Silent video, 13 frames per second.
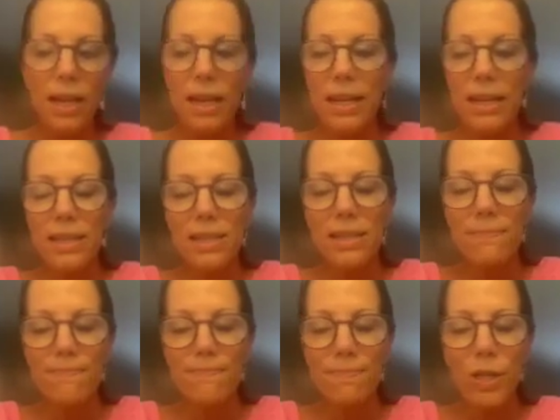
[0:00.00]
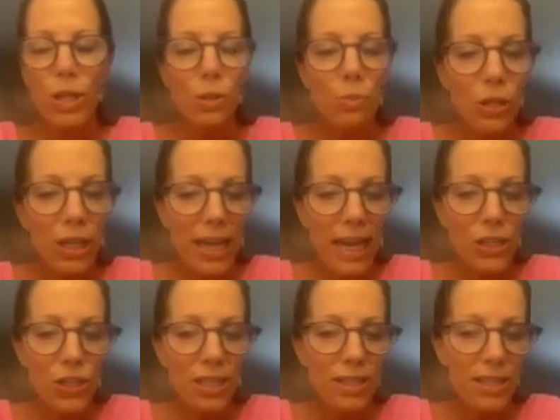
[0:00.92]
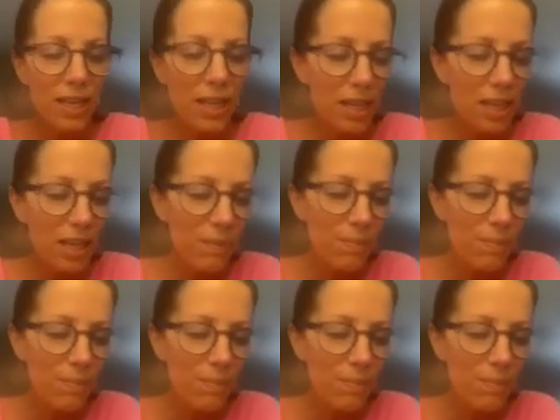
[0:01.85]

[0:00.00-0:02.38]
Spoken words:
is communication is key,